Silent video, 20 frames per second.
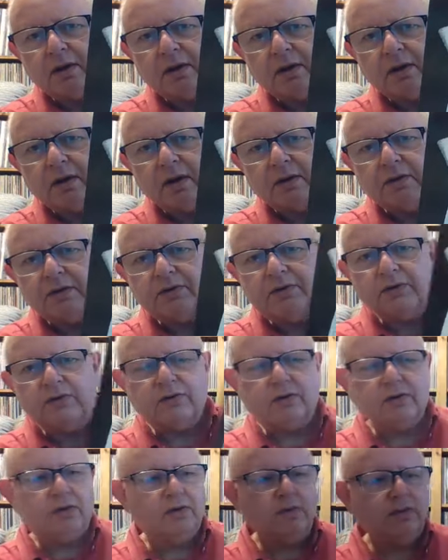Now, this is
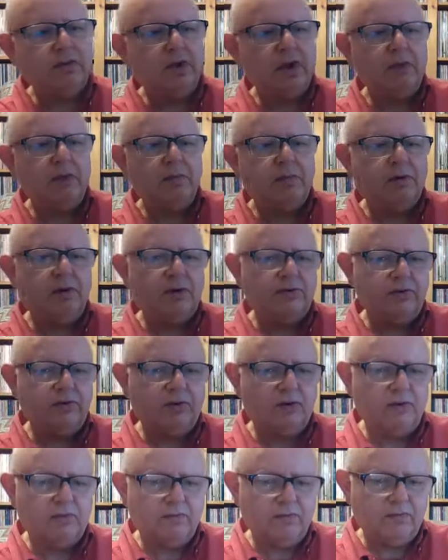a UK pressing
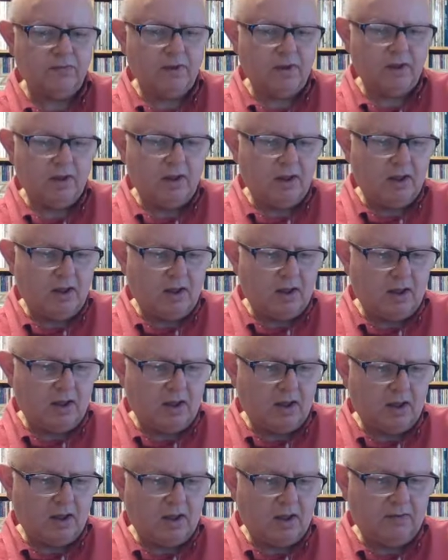of
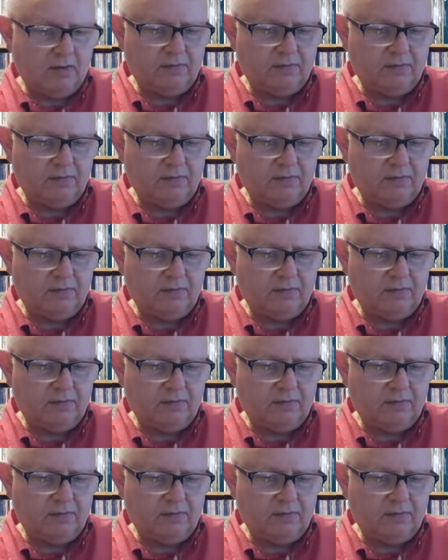a